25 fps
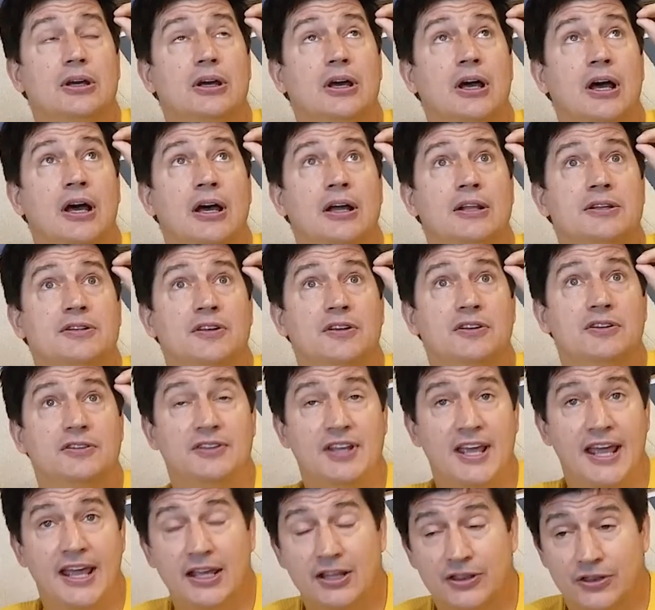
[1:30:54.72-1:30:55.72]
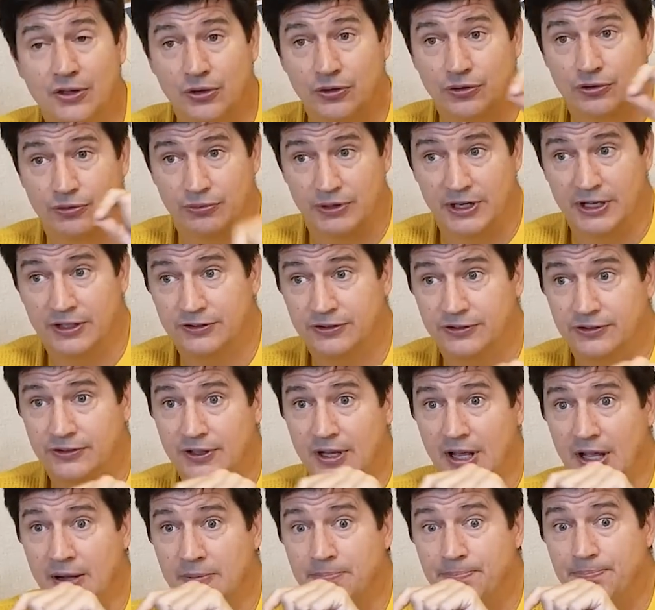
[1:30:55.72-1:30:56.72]
to take those risks
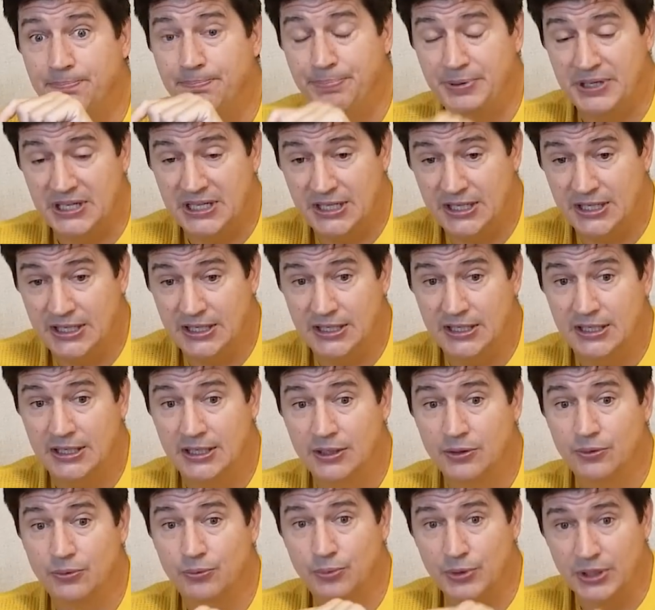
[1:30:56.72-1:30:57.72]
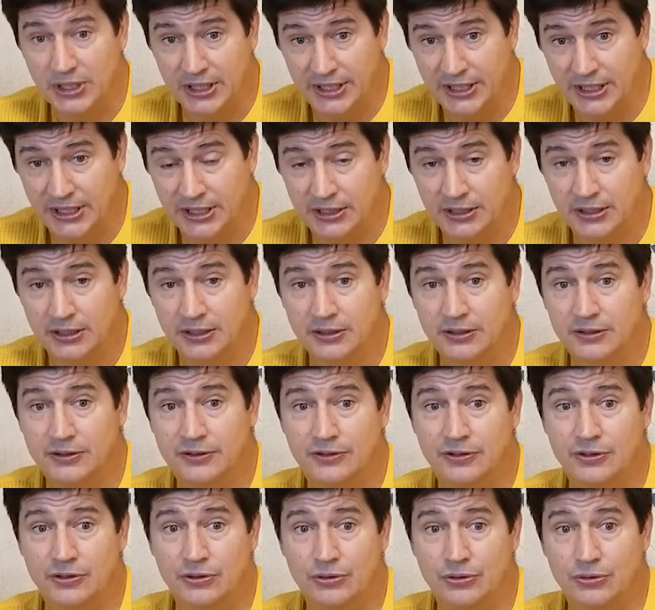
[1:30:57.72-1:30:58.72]
and be willing
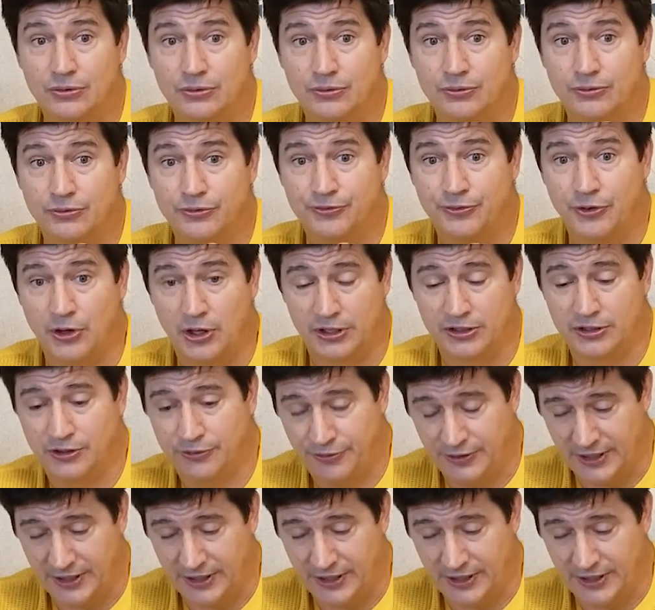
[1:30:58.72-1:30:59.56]
to fall on your